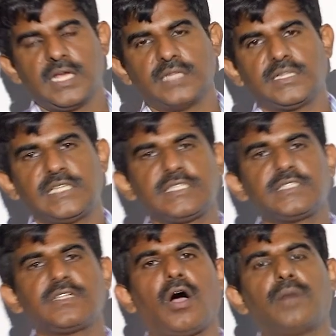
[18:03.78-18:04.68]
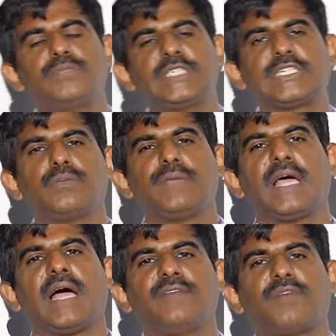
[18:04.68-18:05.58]
This is the objective
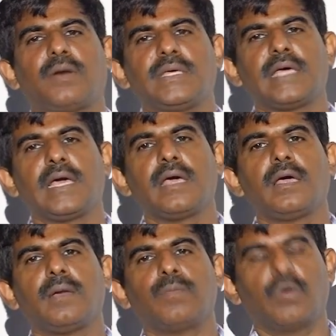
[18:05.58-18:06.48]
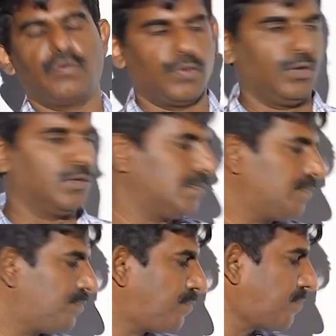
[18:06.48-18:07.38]
behind forming a portfolio.
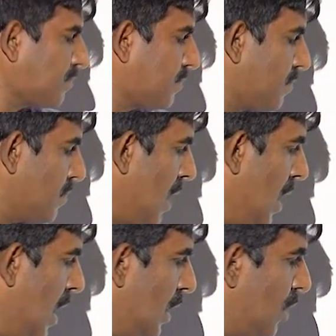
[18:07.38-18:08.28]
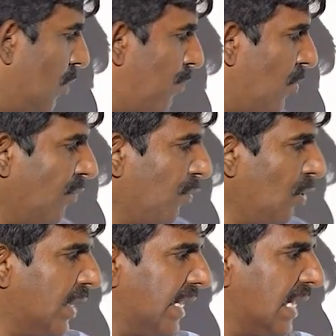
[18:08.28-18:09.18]
Now,
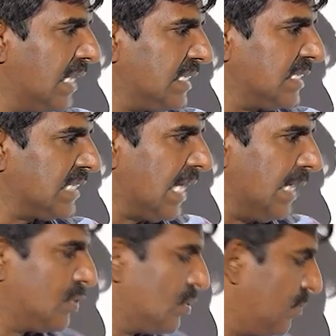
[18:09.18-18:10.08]
portfolio analysis helps to